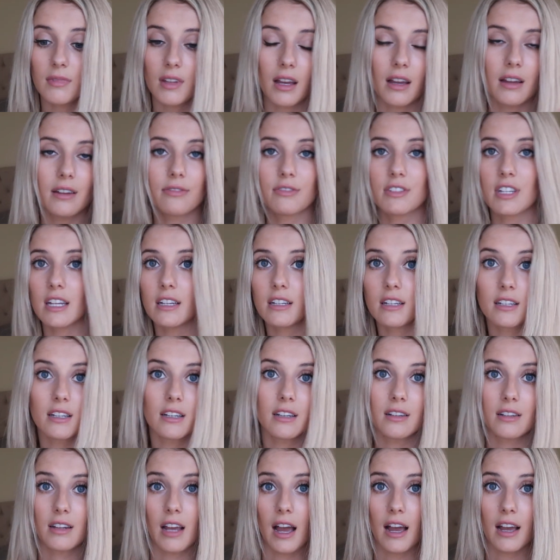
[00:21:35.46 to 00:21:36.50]
I've
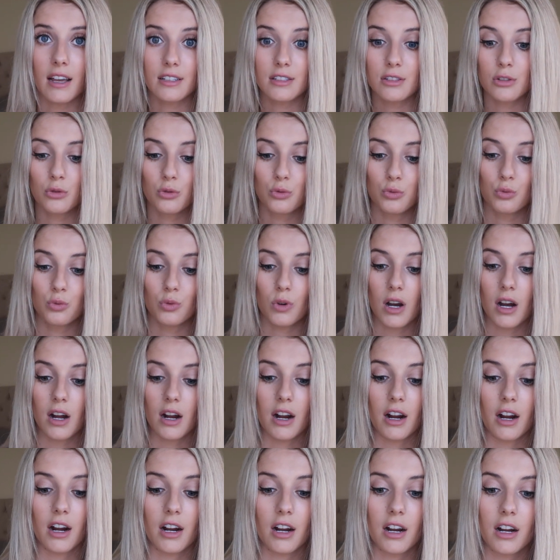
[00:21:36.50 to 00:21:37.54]
dated guys who
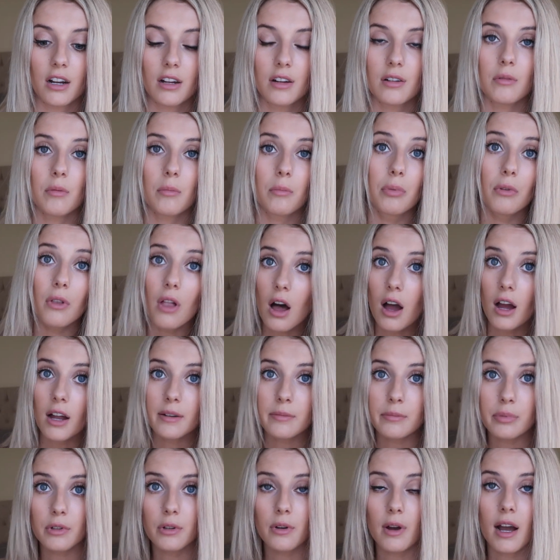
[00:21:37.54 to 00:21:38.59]
are
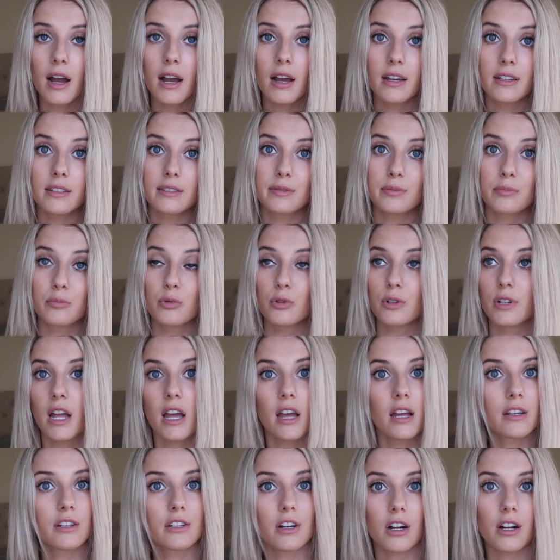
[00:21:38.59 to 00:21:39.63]
blonde, blue eyes,
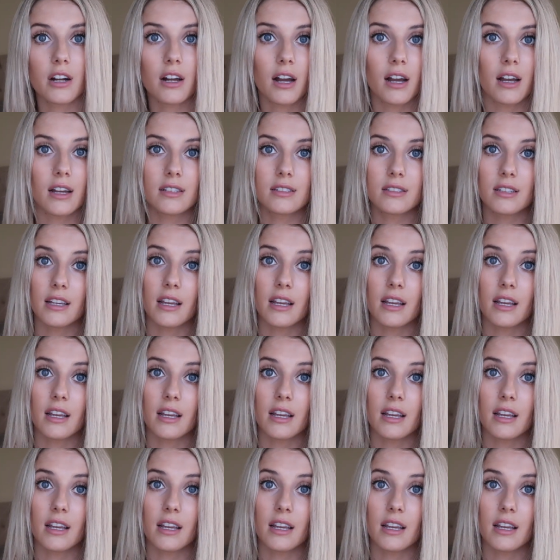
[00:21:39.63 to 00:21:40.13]
brunette, dark eyes.